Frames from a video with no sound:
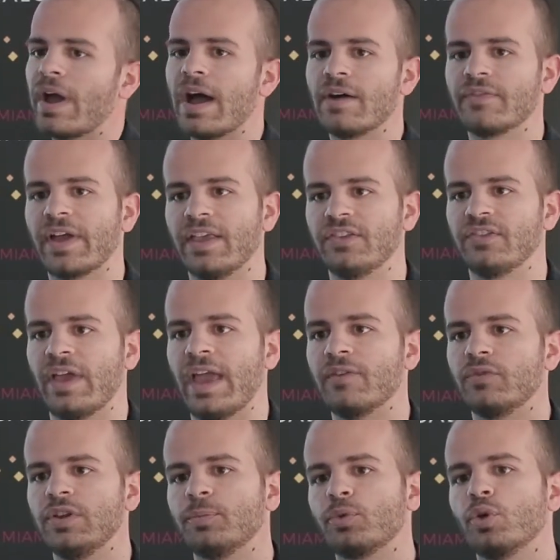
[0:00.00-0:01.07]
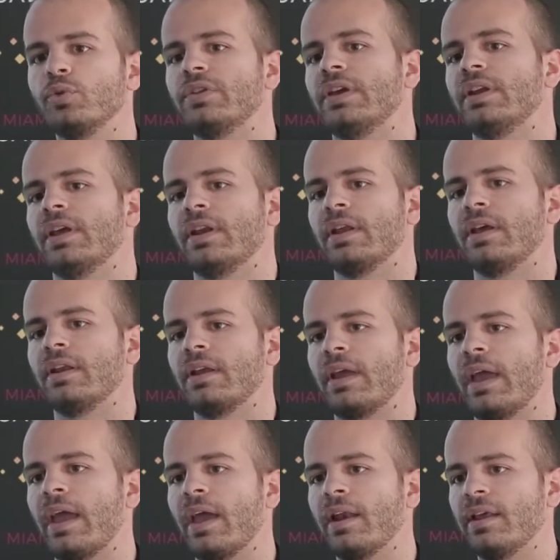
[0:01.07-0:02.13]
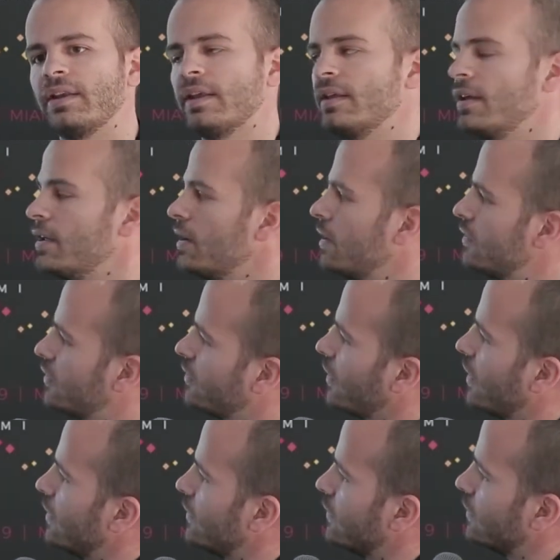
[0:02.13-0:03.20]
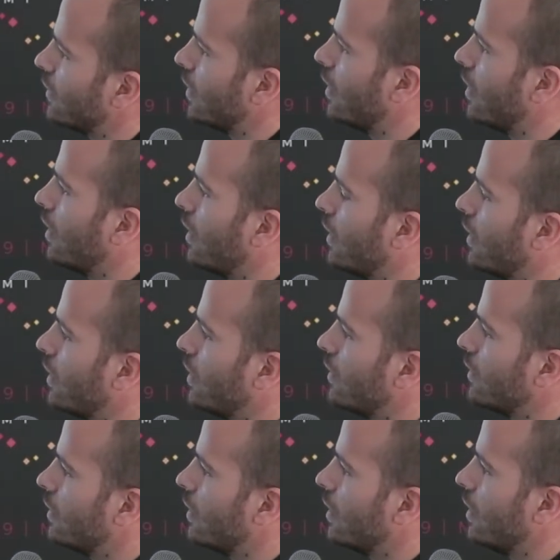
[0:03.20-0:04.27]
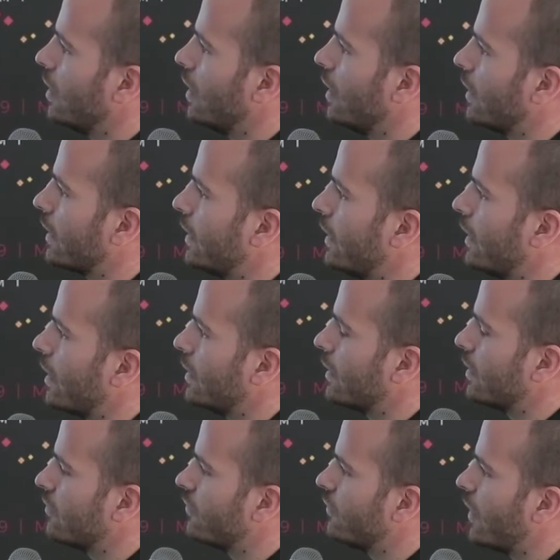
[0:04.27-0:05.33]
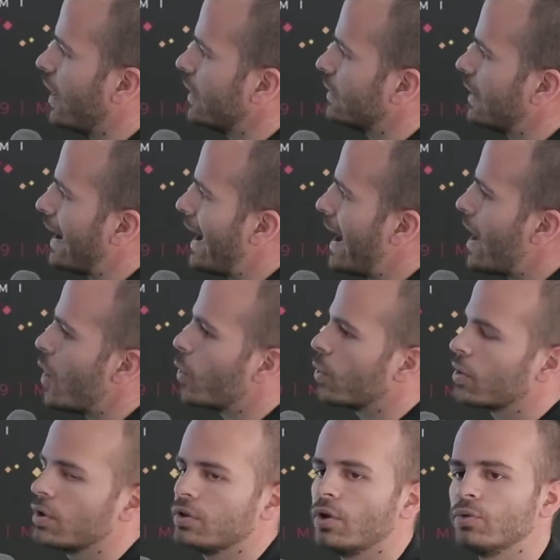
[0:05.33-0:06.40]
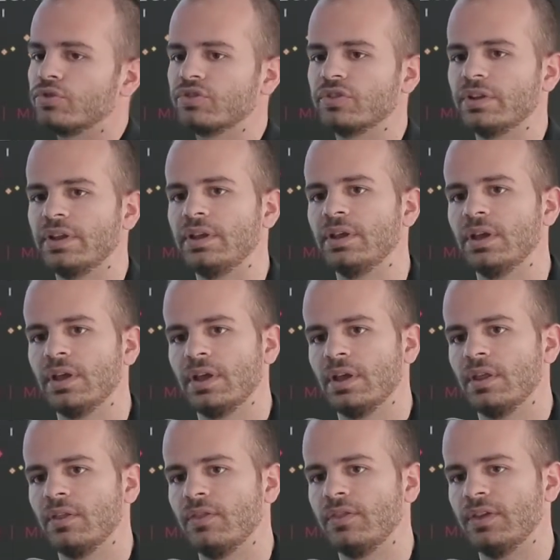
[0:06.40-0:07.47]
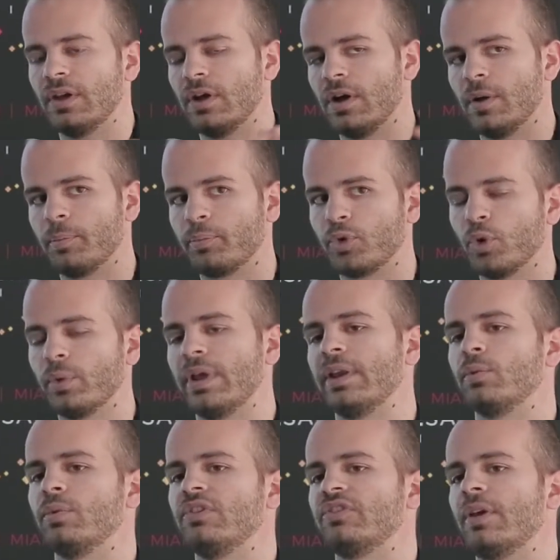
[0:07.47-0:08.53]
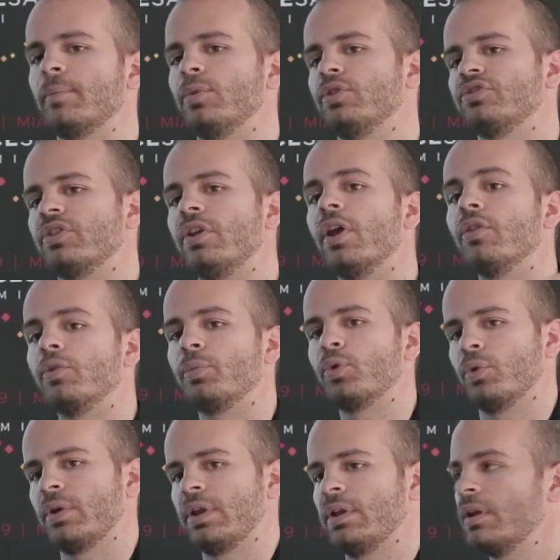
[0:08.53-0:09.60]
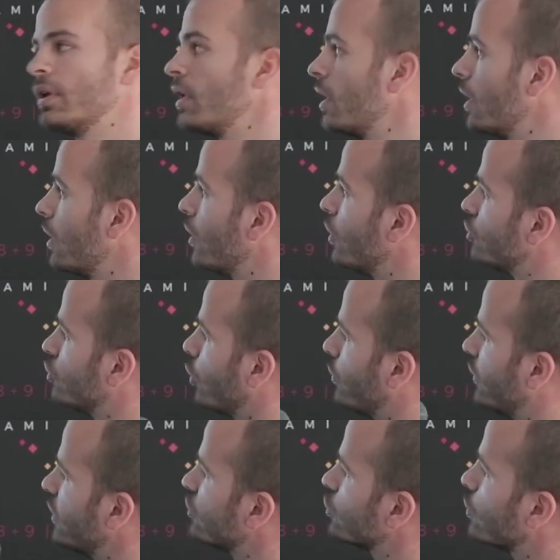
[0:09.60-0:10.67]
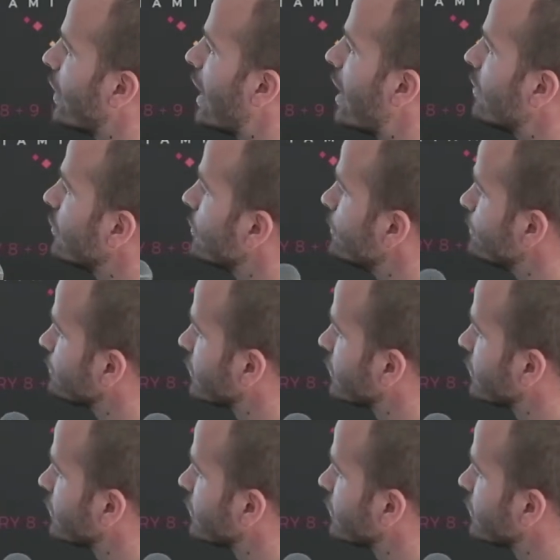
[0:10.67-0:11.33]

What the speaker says: graph has every protein in it, and it says it can find how closely the protein resembles another protein. So this graph